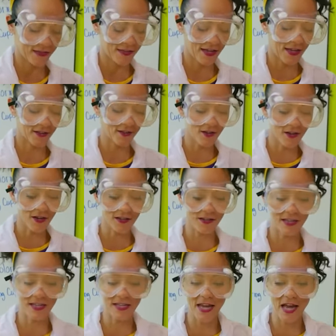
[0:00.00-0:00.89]
And
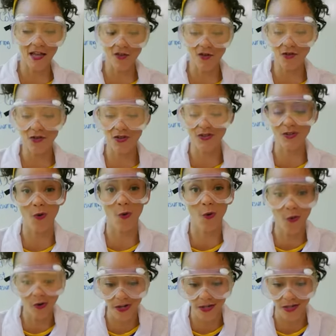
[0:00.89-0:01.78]
look, the yellow looks
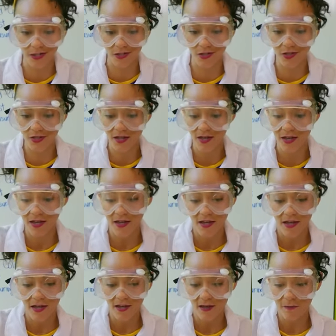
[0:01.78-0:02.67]
orange,
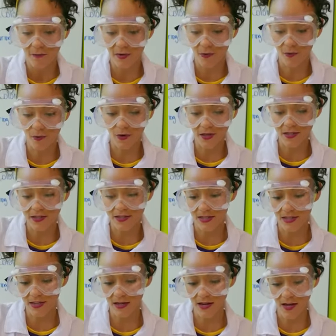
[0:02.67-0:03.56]
but once
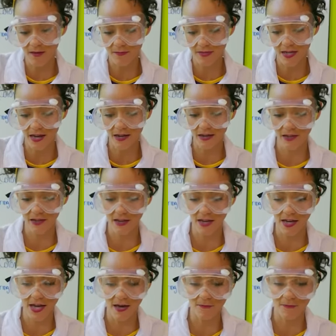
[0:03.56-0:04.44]
it comes out of the
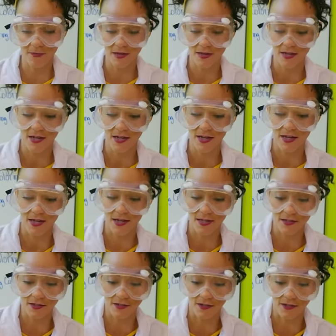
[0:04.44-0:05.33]
cup,
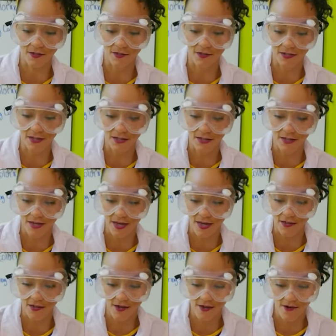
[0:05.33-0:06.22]
it's gonna look
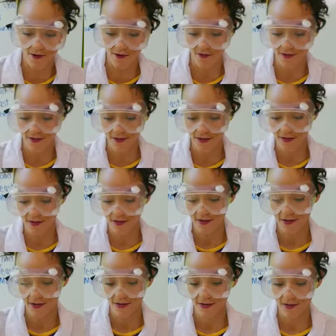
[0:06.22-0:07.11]
yellow.
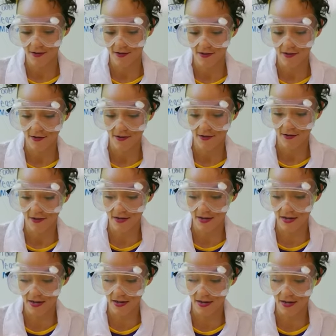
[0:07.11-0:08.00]

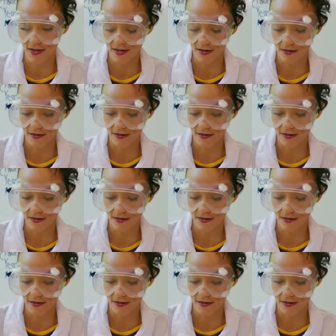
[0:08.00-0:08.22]
Okay.